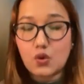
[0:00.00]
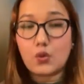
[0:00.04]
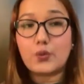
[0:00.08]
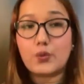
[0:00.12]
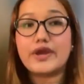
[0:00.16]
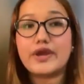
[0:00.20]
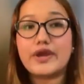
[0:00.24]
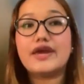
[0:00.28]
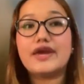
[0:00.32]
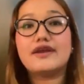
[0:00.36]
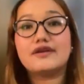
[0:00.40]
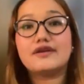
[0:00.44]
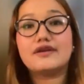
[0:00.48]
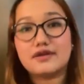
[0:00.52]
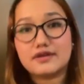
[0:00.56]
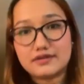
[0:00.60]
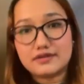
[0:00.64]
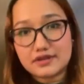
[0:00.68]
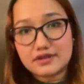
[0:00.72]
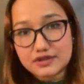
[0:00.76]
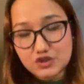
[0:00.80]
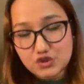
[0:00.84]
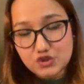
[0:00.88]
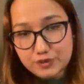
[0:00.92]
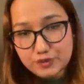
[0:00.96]
where
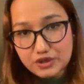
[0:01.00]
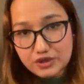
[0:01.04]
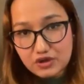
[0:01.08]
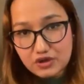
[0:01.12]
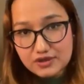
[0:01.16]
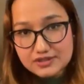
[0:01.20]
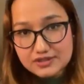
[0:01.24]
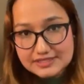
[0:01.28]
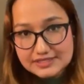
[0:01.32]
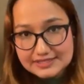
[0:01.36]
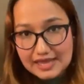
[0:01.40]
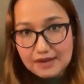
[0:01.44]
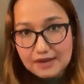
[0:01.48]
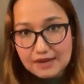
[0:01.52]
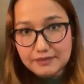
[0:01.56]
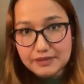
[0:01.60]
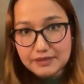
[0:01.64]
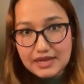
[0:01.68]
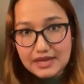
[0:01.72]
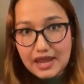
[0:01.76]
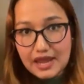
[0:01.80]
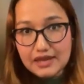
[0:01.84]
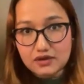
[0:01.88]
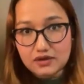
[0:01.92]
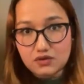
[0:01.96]
the tuberculosis can be
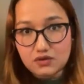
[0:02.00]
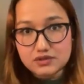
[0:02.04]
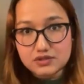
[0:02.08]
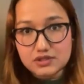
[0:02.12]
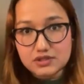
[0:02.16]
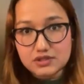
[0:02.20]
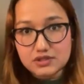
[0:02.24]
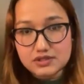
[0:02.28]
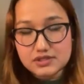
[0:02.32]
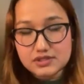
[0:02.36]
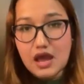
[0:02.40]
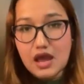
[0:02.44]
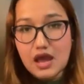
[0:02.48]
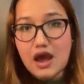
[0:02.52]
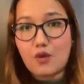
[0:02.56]
diagnosed